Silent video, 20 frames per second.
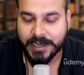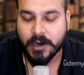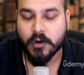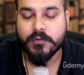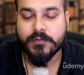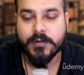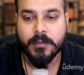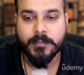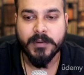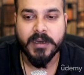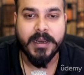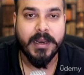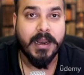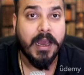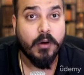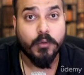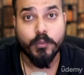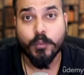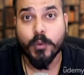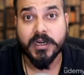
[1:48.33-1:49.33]
out from it
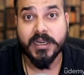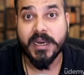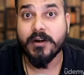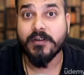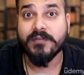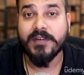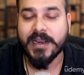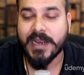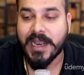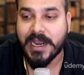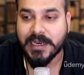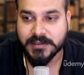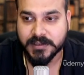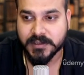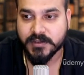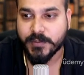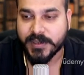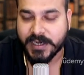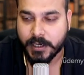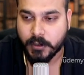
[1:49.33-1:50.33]
and what kind of
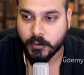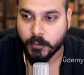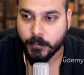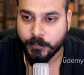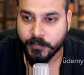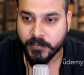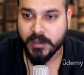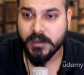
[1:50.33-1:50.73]
analysis we can do.